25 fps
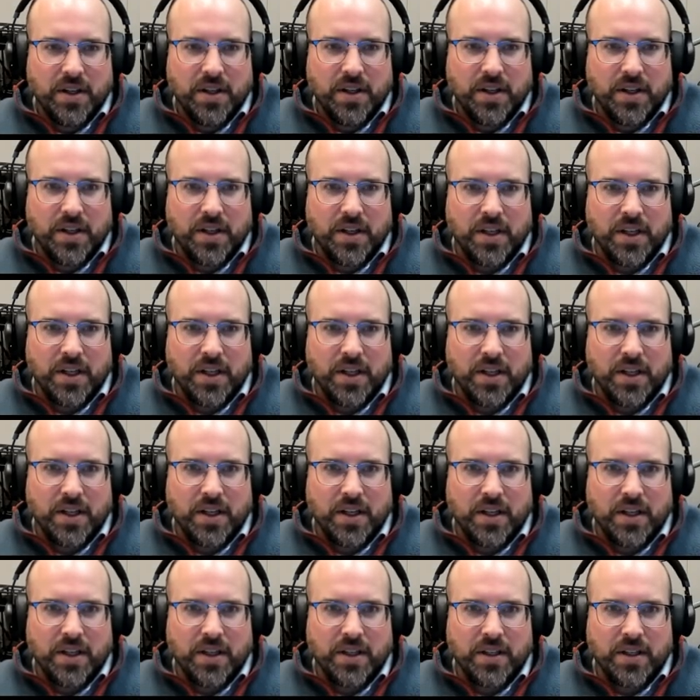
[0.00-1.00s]

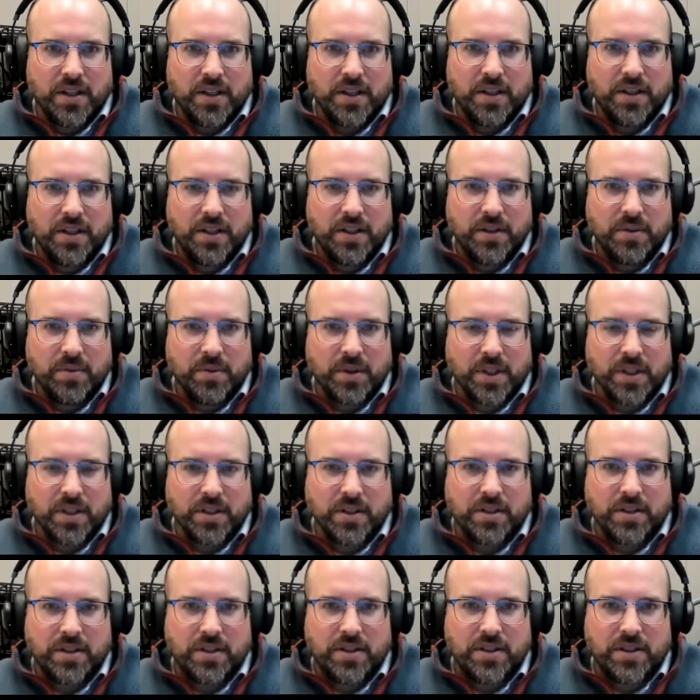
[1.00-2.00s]
and we can
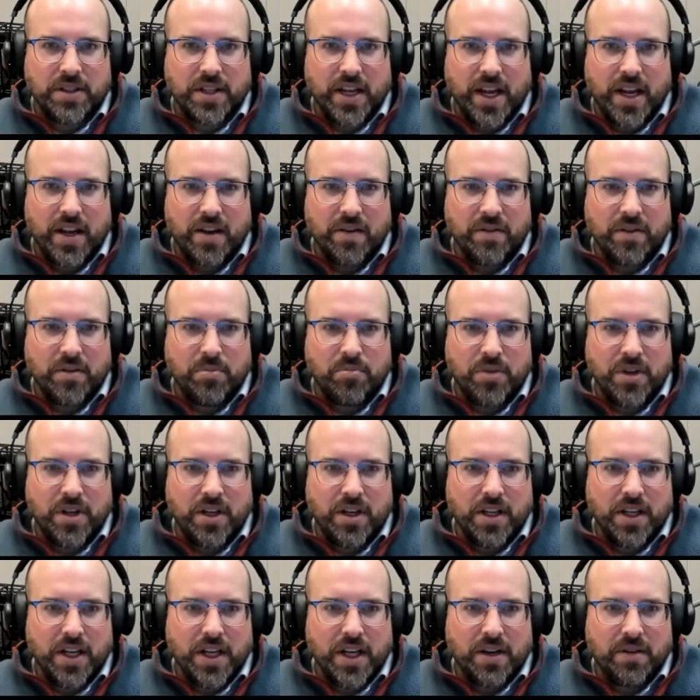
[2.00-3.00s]
save the
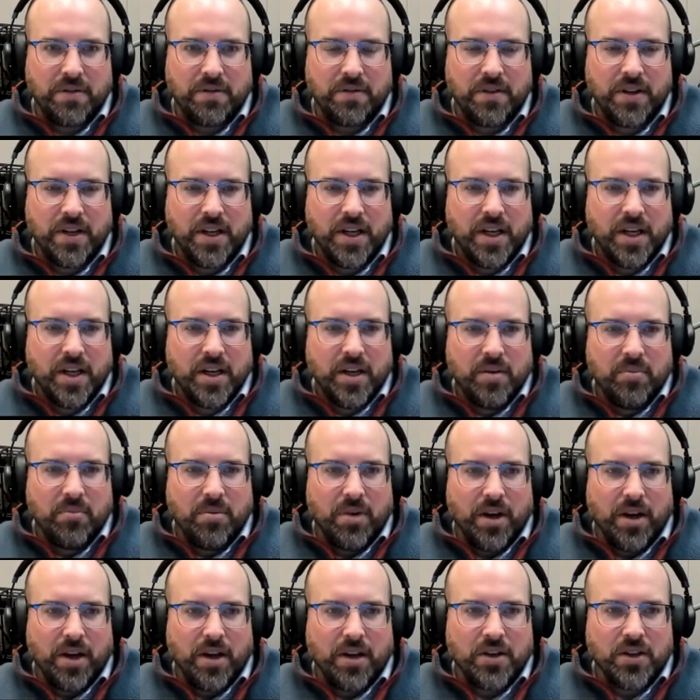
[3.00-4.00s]
PDF,
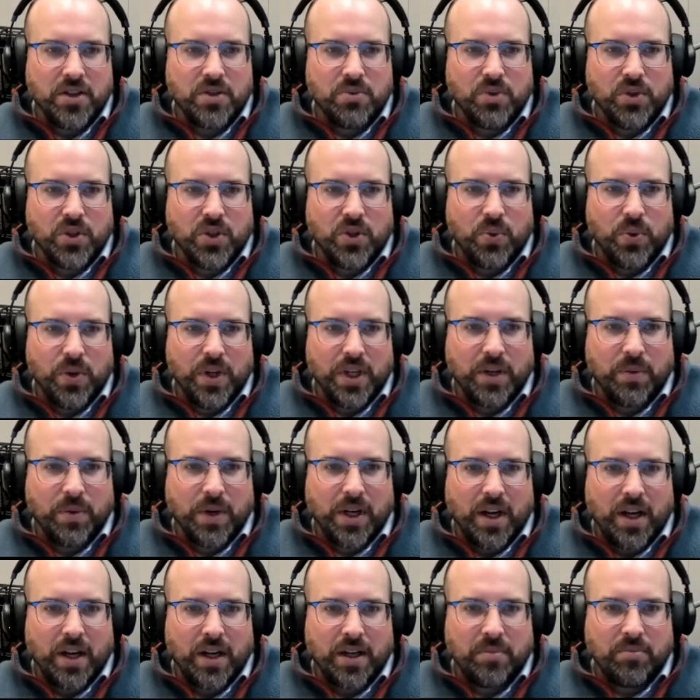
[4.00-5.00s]
but just real quick,
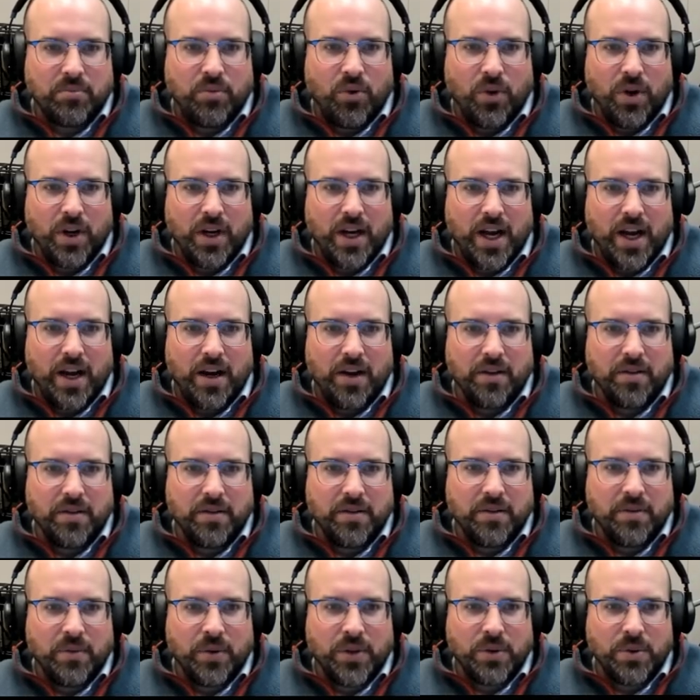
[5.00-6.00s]
I can point out
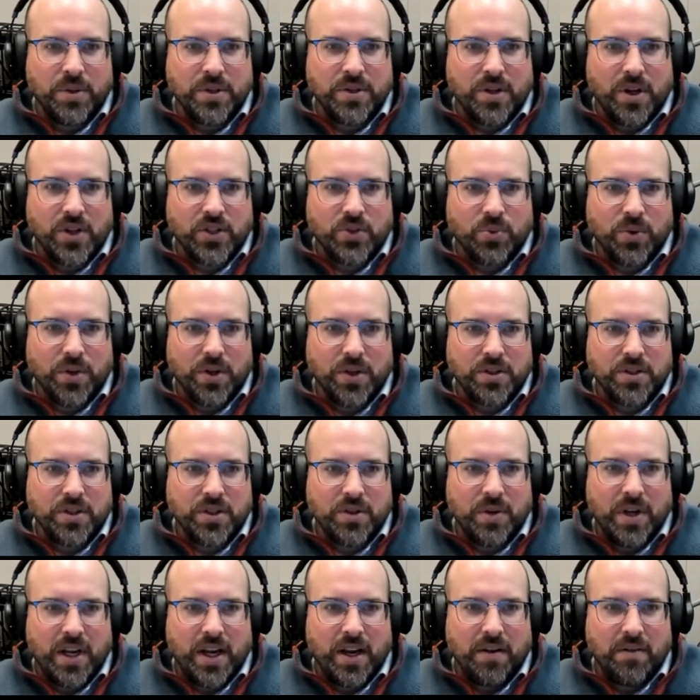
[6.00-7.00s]
what the results were. So we
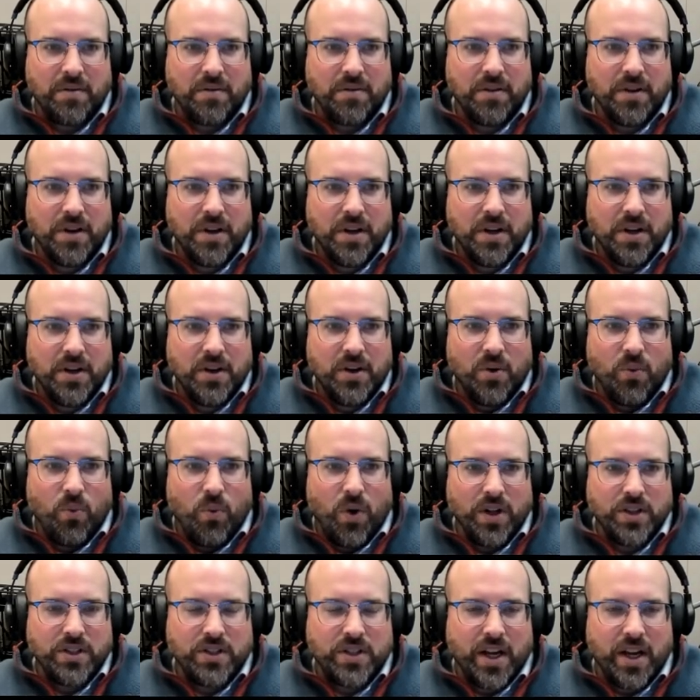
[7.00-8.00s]
have
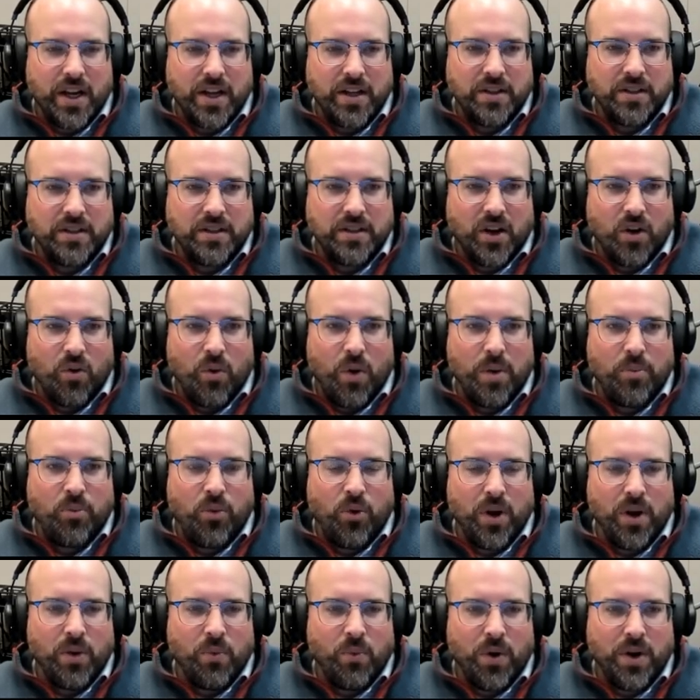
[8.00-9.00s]
1 ton, or
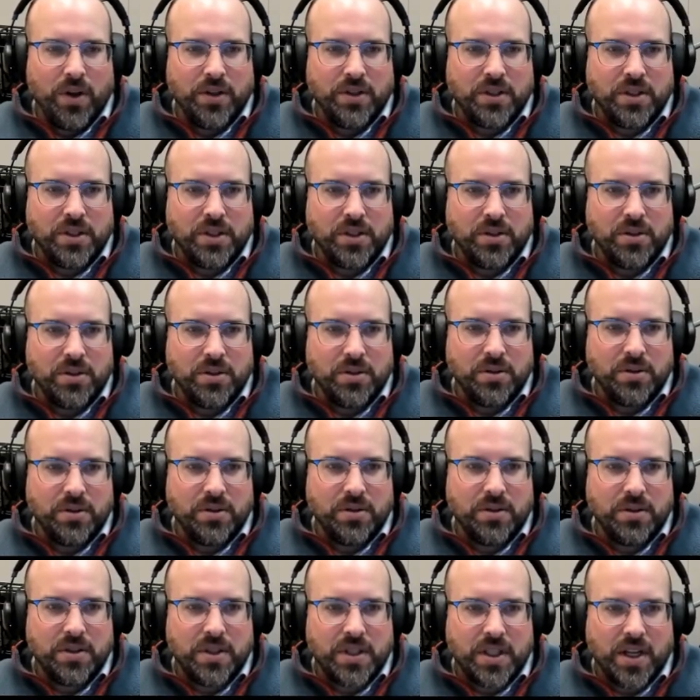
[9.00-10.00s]
1.12
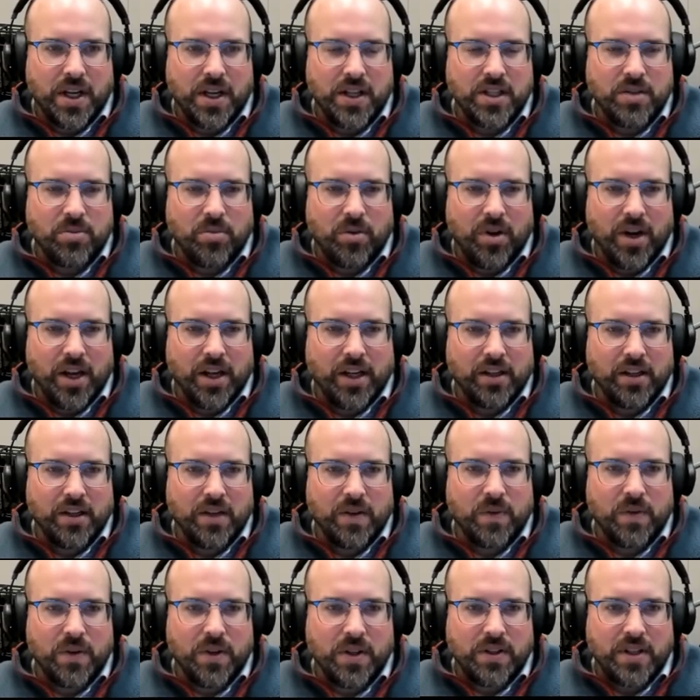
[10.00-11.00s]
tons per acre
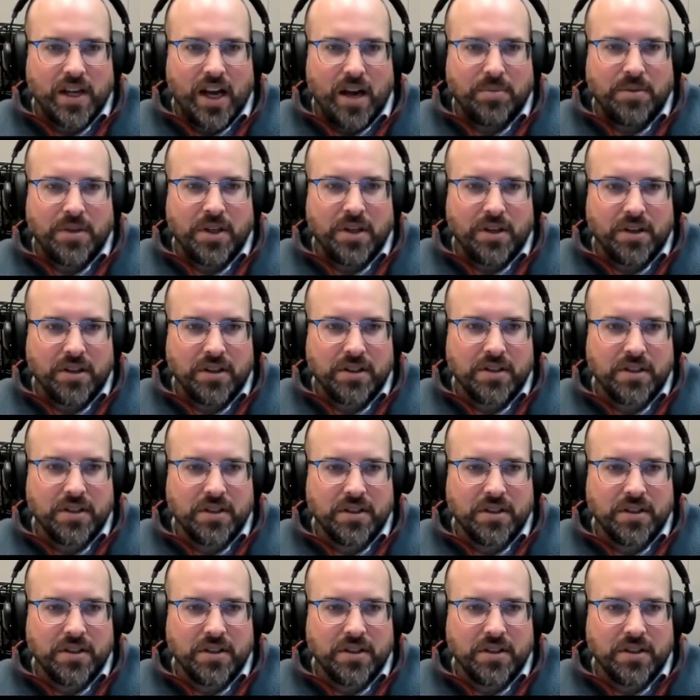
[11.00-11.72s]
for the top terrace,